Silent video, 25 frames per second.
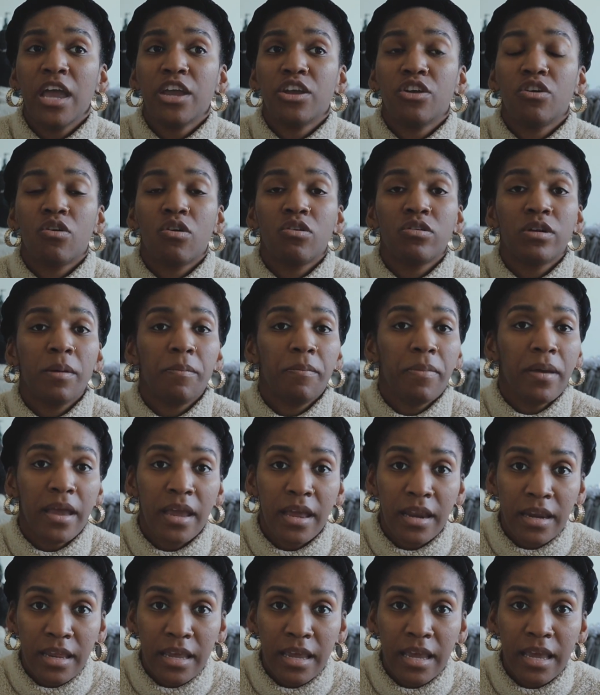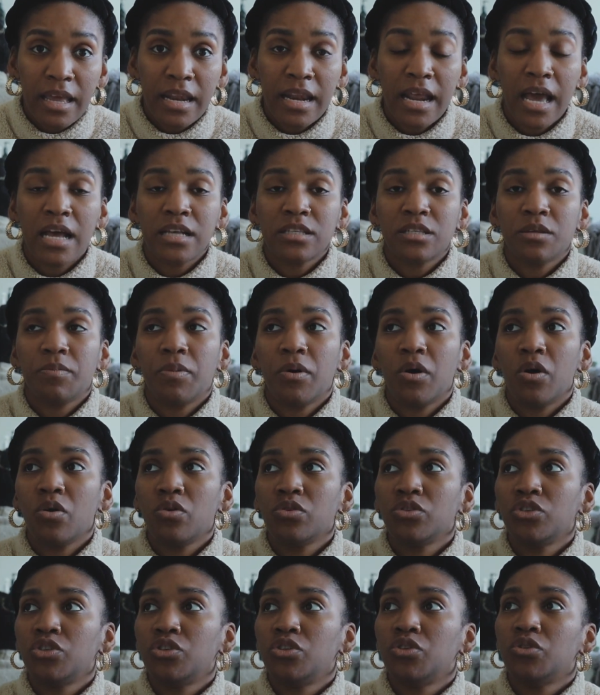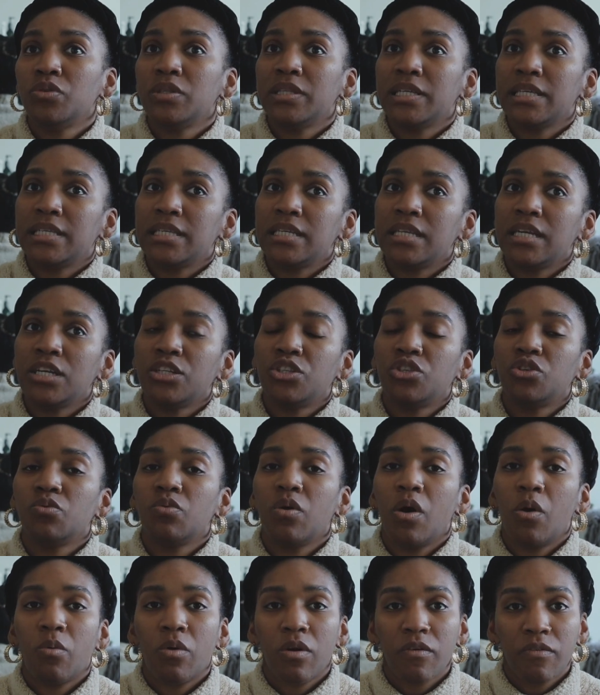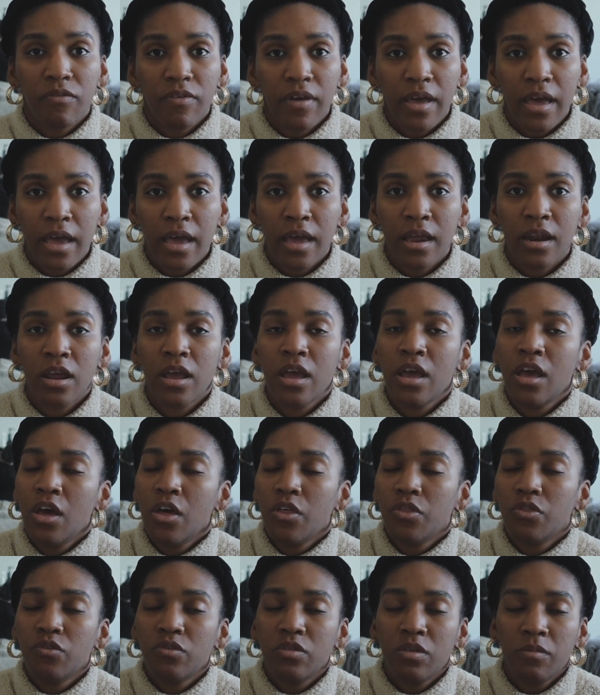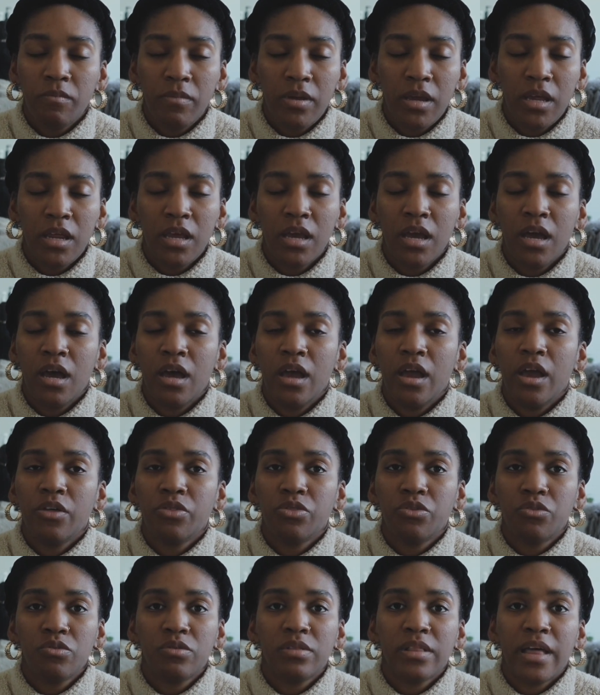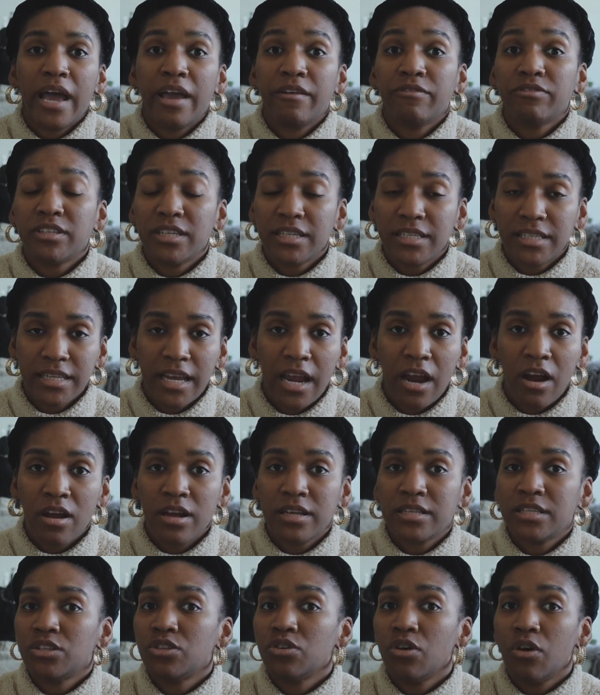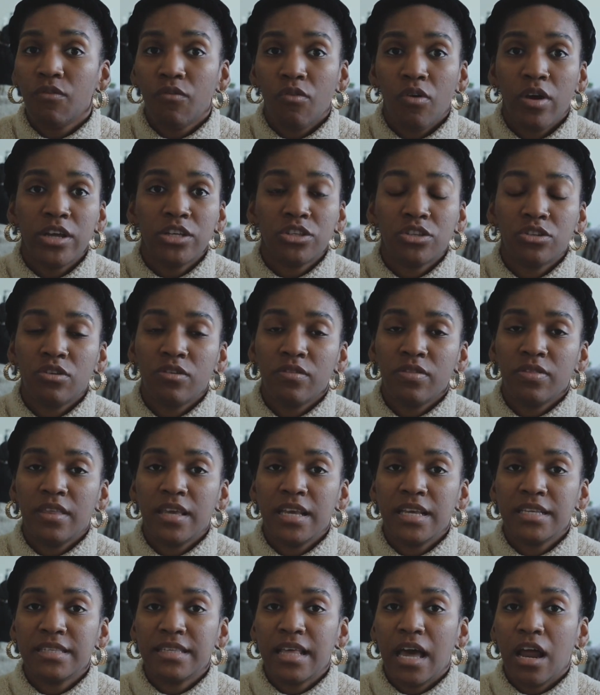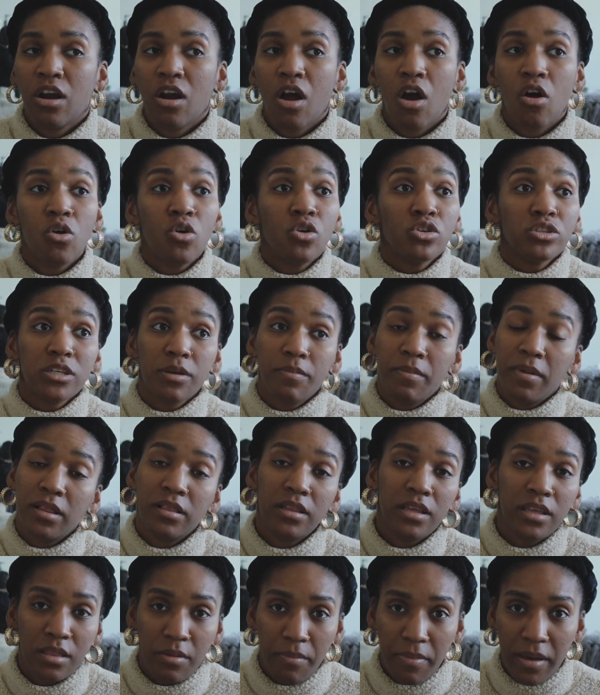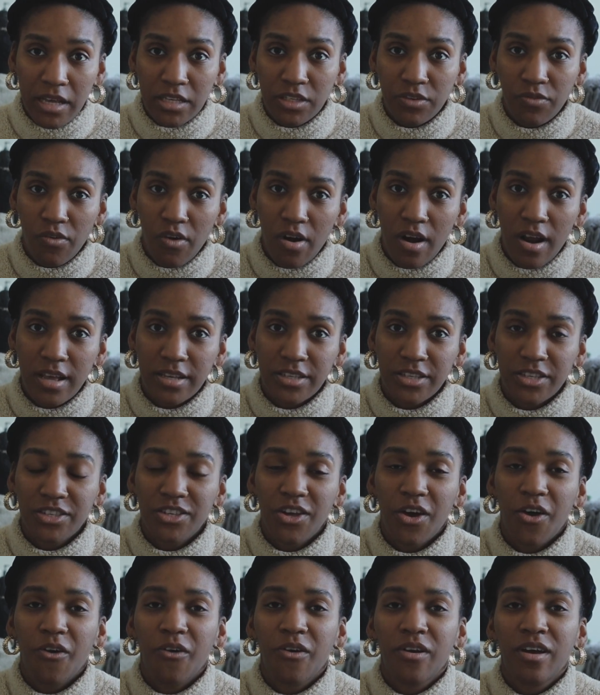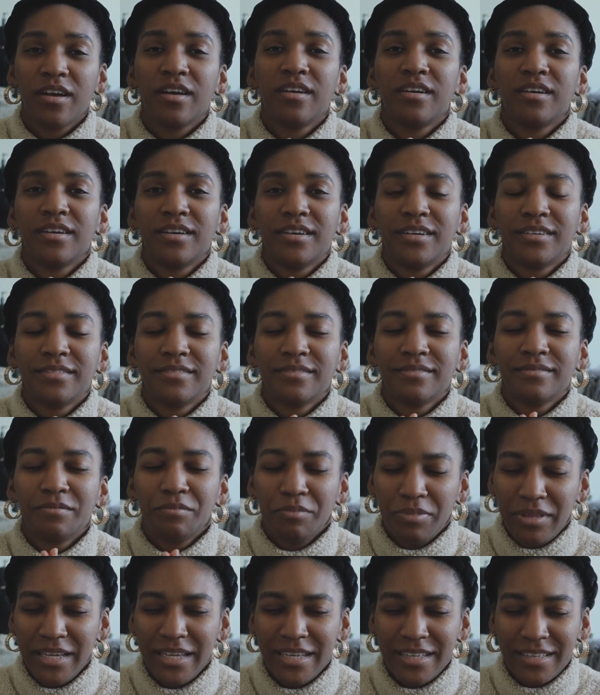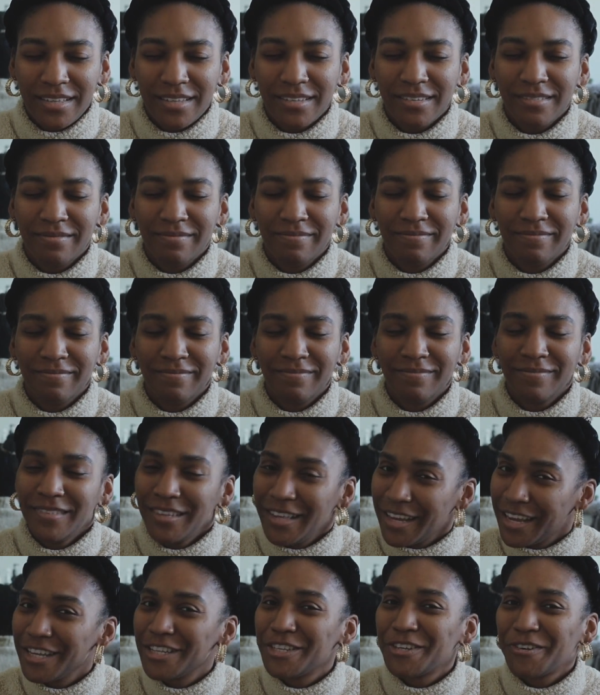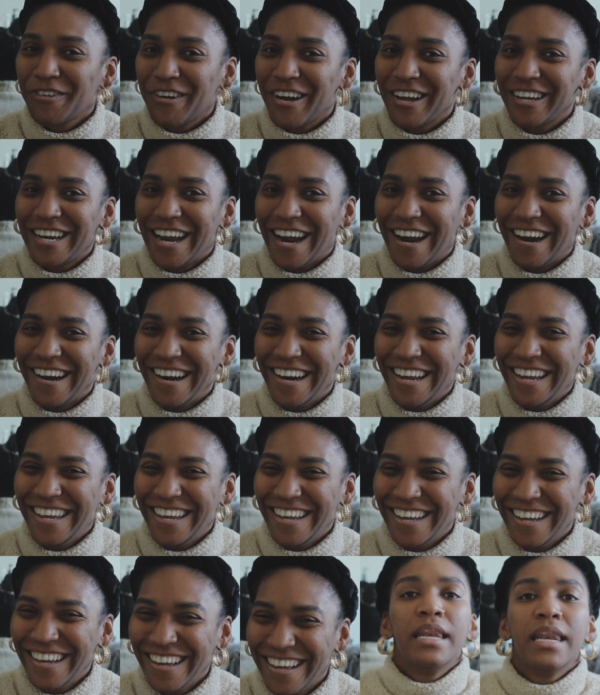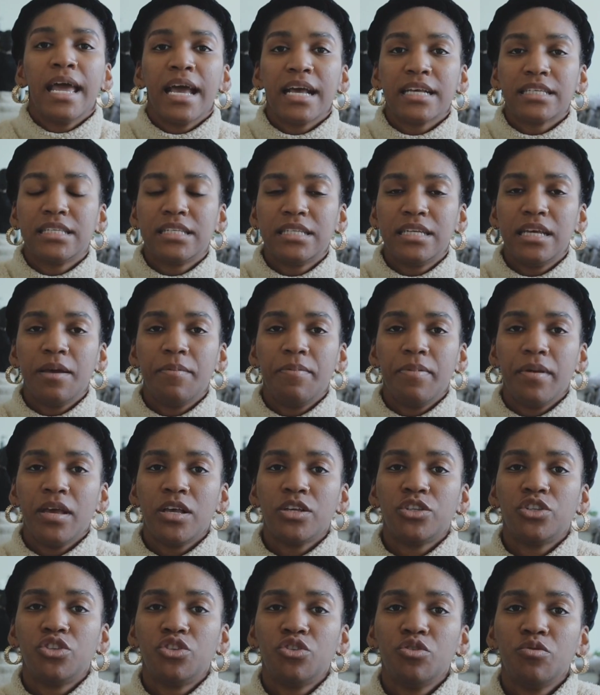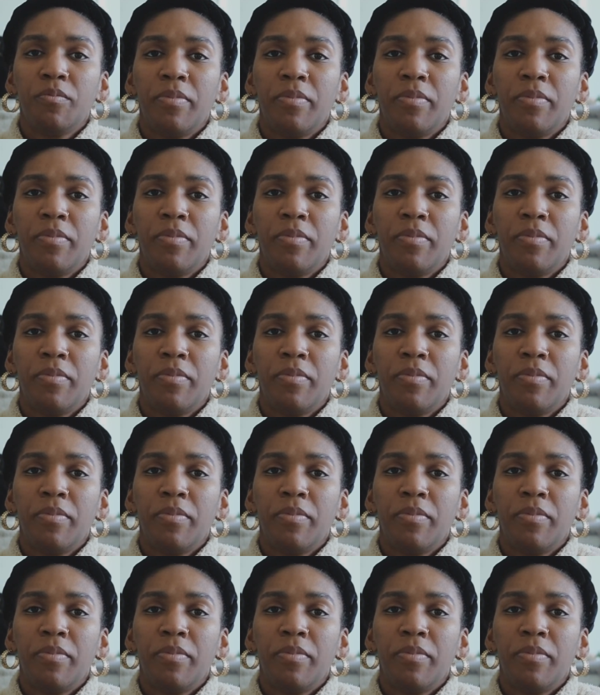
your own opinion, as opposed to listening to what we're fed through the media and through life to scare us to avoid certain things that are ultimately the best for us. So please look into raw dairy. Next tip is to